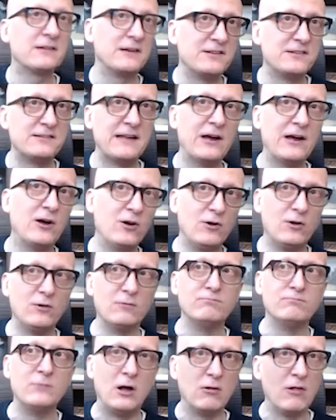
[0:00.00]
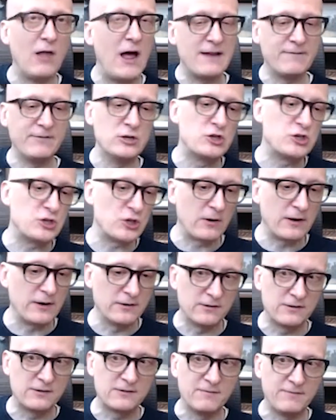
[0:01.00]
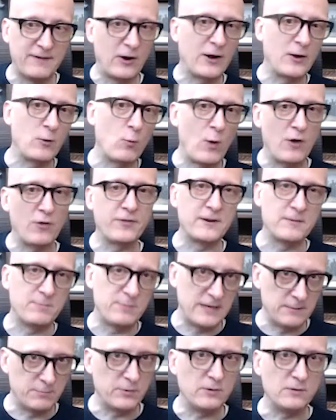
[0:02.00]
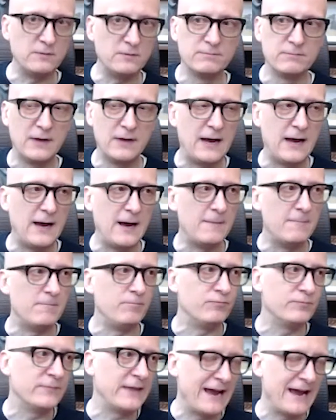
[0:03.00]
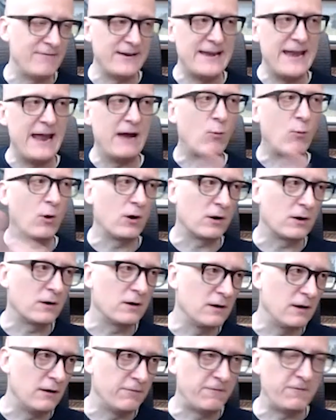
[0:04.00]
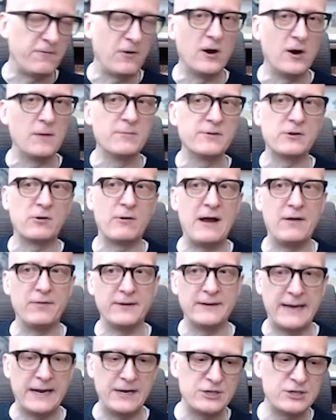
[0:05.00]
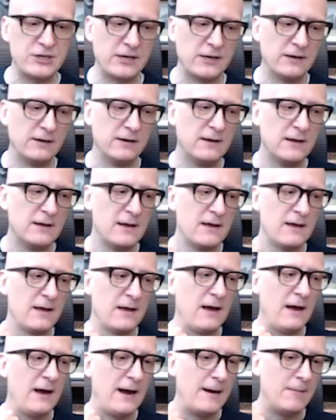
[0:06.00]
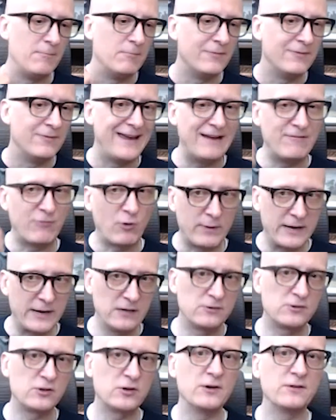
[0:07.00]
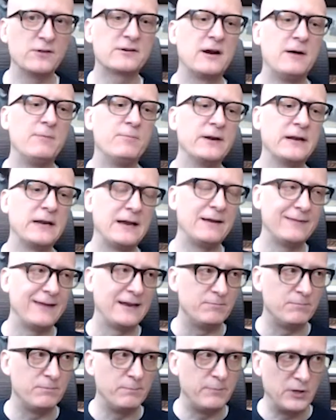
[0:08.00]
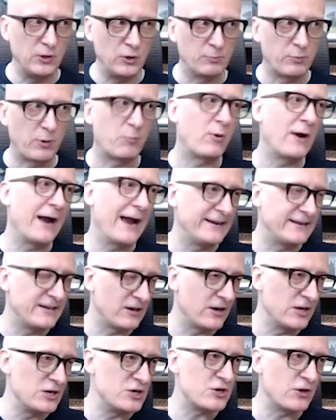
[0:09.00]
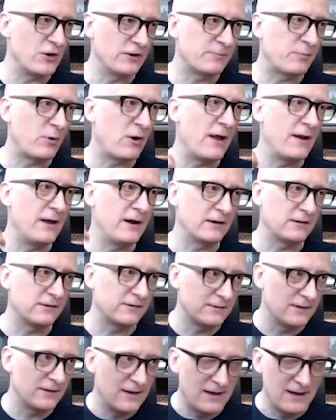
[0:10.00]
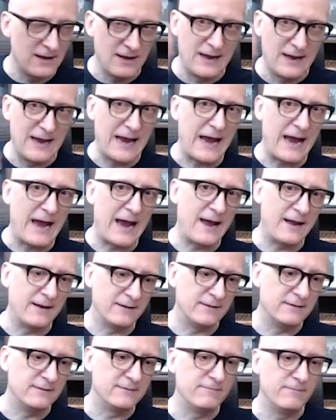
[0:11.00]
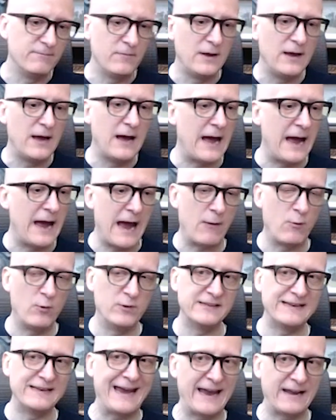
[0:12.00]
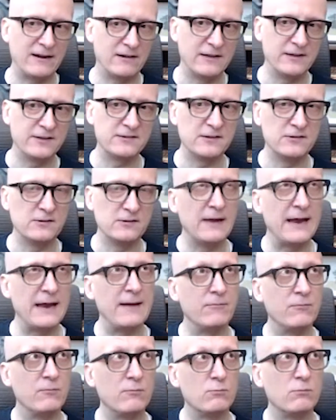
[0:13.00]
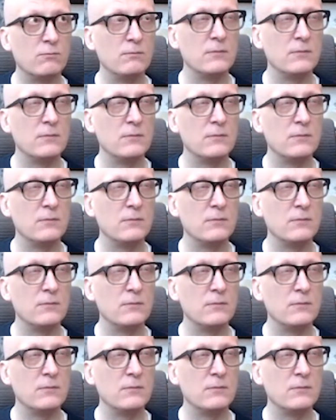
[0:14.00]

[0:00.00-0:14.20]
sell a lot of insurance to very wealthy people. They have a network of firms around the nation. They have a reinsurance company. They build proprietary insurance products. And I was an analyst and